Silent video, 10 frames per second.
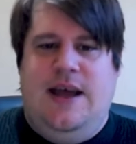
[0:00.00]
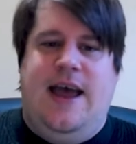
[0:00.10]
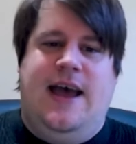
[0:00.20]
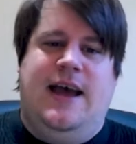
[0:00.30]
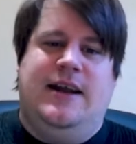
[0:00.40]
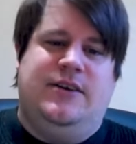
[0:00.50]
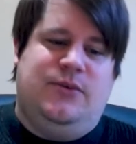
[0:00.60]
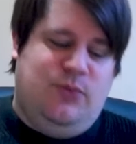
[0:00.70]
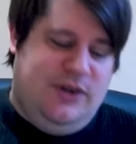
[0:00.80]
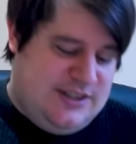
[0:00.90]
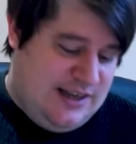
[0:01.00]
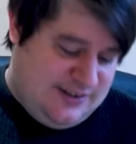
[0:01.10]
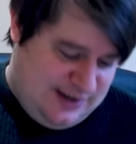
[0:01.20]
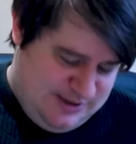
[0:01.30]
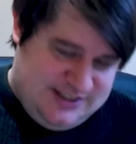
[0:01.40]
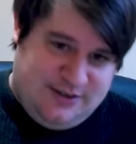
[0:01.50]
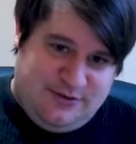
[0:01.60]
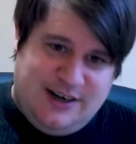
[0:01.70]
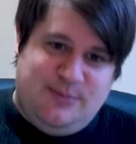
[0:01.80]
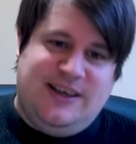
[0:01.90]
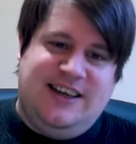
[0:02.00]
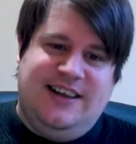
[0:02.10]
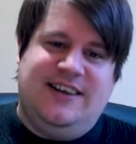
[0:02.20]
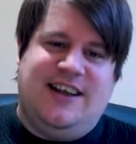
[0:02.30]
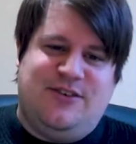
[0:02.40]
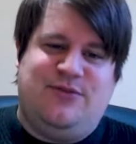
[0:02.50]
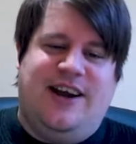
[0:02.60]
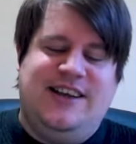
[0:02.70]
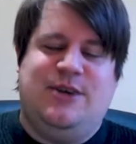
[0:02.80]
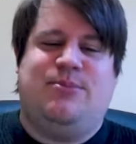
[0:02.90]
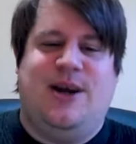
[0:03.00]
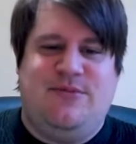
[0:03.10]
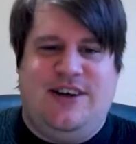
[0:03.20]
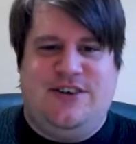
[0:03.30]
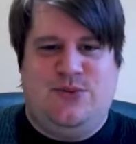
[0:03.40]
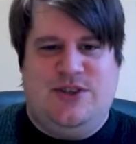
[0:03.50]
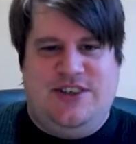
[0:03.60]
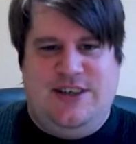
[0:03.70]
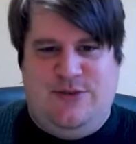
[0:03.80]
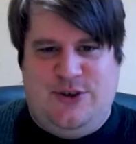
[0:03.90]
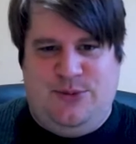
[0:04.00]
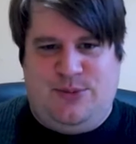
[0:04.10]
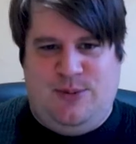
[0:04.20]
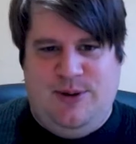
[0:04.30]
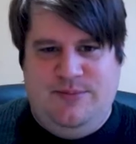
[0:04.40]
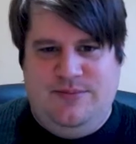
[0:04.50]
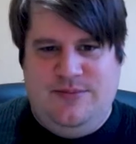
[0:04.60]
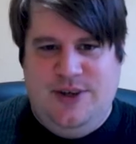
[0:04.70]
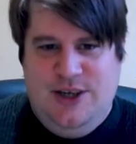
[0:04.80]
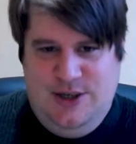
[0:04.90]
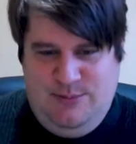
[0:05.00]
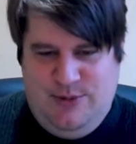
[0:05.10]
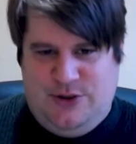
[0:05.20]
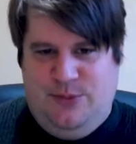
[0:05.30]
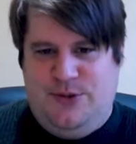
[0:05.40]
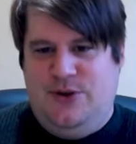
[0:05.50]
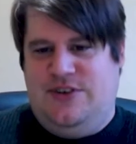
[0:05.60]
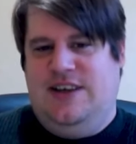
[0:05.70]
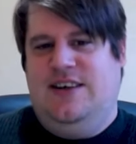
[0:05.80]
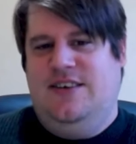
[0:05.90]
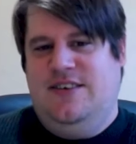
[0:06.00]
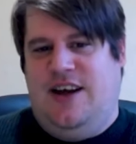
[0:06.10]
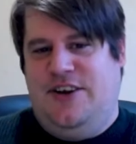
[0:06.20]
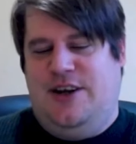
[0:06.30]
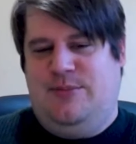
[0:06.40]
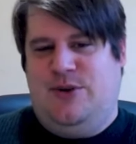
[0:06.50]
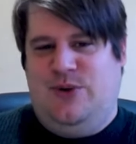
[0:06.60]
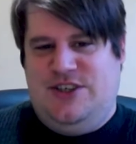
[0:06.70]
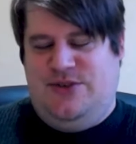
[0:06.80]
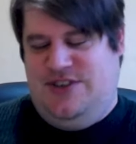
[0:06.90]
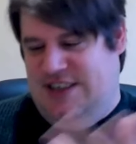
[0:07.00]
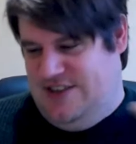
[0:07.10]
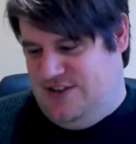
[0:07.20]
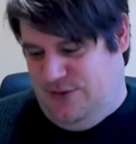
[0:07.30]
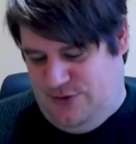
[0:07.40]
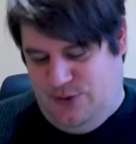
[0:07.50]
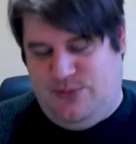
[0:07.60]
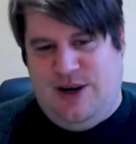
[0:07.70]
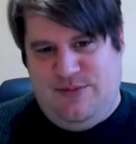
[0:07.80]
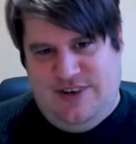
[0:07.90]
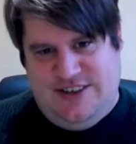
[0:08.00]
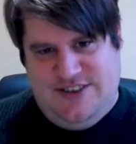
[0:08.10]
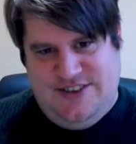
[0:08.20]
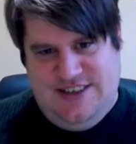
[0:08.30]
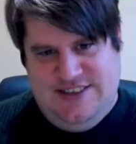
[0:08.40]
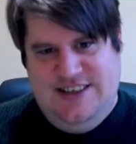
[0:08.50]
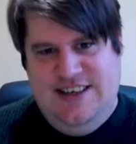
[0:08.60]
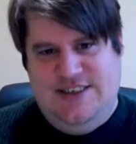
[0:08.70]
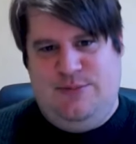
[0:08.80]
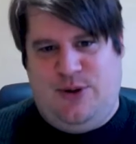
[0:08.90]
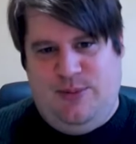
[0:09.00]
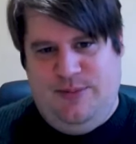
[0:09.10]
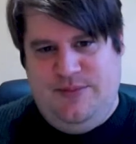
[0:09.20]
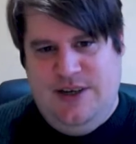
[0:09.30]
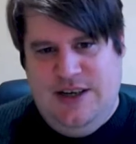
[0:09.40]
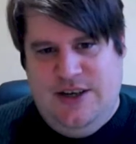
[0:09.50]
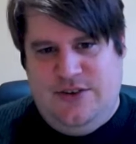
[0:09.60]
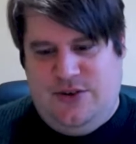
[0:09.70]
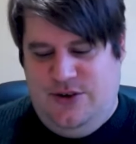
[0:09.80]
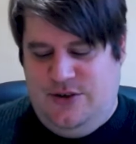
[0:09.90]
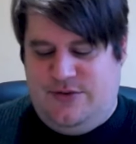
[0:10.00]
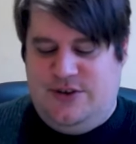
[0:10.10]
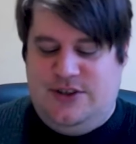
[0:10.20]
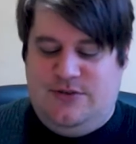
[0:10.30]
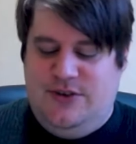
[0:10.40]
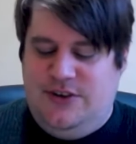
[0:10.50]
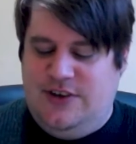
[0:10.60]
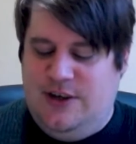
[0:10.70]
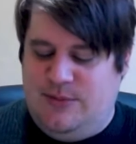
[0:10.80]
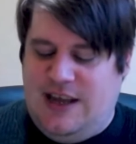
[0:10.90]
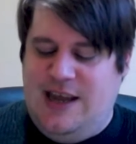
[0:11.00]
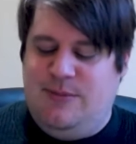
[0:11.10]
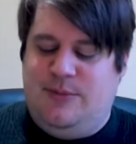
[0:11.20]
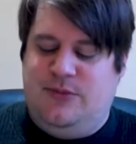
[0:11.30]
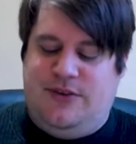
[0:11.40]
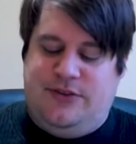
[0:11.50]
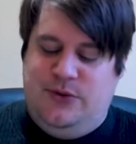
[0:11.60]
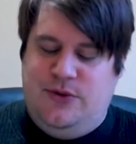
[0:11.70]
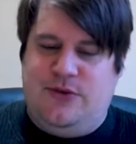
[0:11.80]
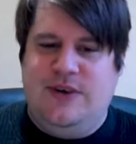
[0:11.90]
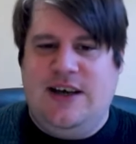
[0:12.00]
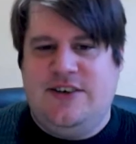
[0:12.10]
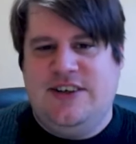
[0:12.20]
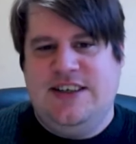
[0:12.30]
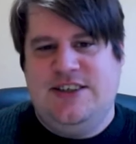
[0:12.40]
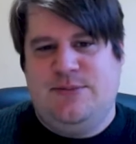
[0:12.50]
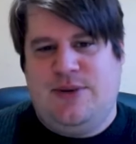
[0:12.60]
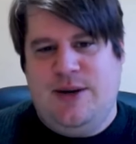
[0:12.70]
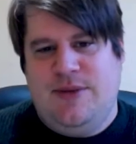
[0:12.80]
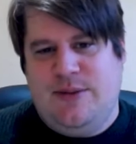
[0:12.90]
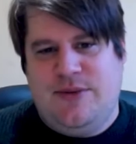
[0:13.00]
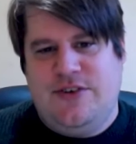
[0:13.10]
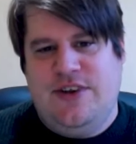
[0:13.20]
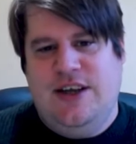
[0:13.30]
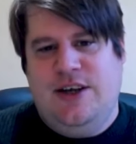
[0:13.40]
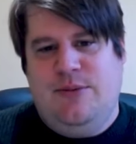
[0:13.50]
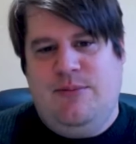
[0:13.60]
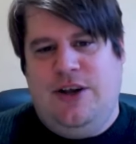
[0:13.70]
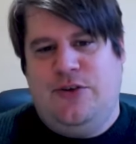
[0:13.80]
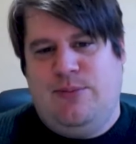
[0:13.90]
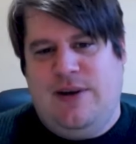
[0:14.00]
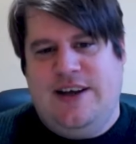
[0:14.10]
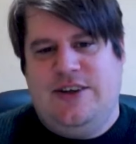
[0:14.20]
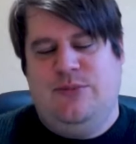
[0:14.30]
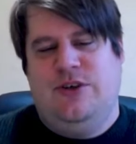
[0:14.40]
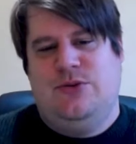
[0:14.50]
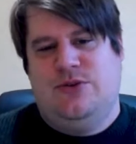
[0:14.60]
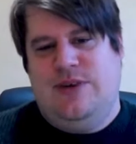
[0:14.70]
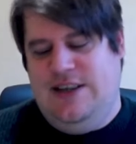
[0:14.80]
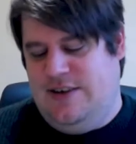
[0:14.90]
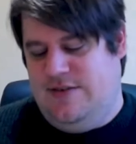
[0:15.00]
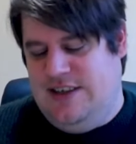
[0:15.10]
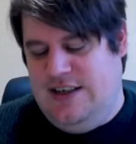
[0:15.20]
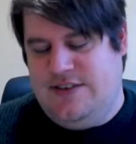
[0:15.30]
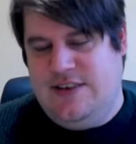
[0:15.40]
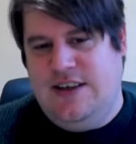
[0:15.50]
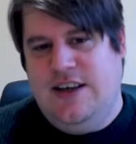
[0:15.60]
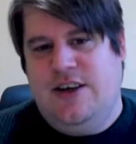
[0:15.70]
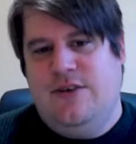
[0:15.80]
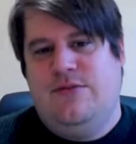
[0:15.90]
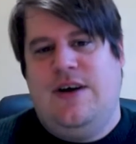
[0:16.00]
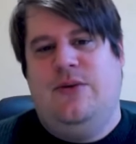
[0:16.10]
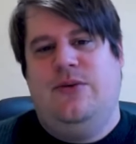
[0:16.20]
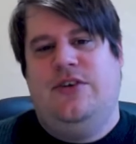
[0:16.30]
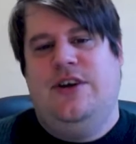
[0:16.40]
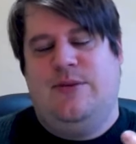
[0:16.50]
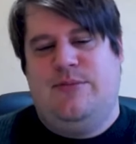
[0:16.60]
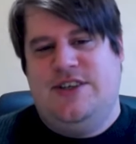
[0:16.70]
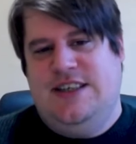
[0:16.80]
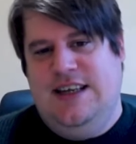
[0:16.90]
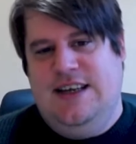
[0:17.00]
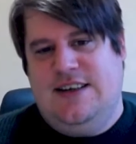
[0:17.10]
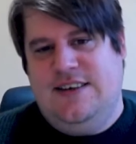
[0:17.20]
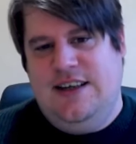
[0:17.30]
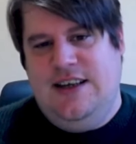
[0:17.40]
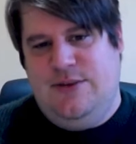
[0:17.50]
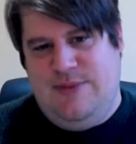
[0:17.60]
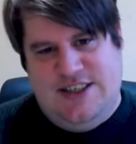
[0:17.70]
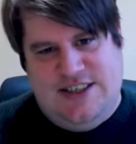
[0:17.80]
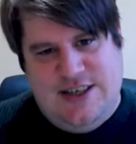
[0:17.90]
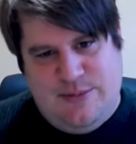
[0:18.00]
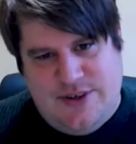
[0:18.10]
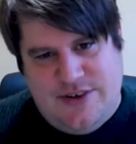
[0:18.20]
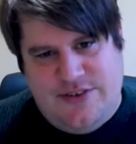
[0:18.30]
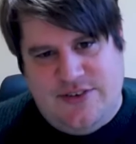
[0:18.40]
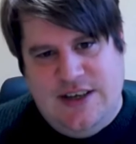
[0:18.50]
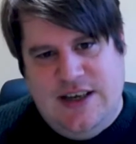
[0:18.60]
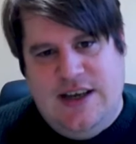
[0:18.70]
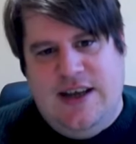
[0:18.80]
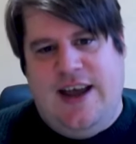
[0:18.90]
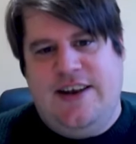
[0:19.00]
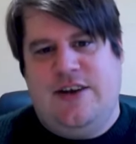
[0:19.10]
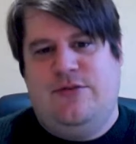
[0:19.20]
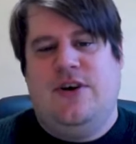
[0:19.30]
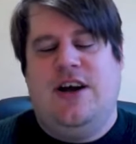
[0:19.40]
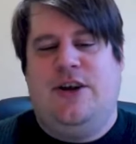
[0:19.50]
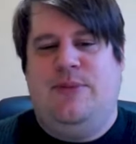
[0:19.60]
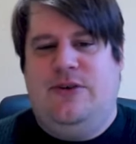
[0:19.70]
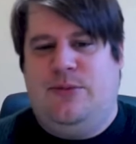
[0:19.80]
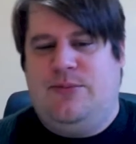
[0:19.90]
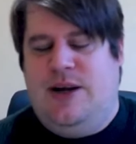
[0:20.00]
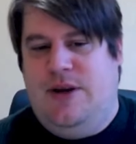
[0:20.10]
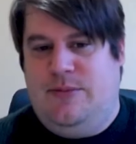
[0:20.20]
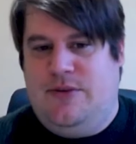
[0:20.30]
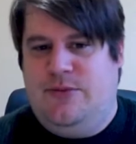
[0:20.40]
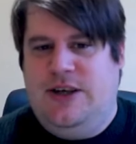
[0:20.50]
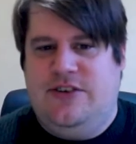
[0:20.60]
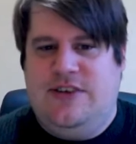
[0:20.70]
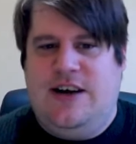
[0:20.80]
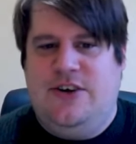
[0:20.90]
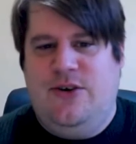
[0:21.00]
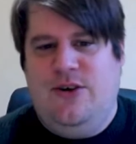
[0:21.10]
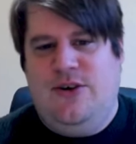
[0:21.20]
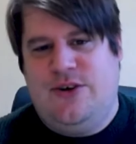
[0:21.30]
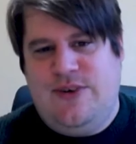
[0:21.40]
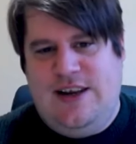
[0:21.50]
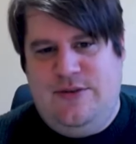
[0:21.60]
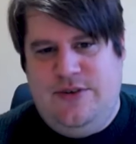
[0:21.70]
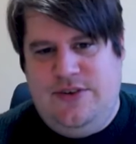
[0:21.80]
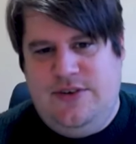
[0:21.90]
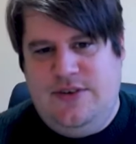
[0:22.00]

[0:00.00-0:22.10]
And we established in the very beginning that finding prime factors was a difficult problem, but computing a number which consists of two prime factors is an easy problem. So the University of Nottingham came up with two 300-digit prime numbers, multiplied them, which was relatively easy, found the numbers E and D, the magic numbers, and then forgot about the prime numbers because they are no longer relevant.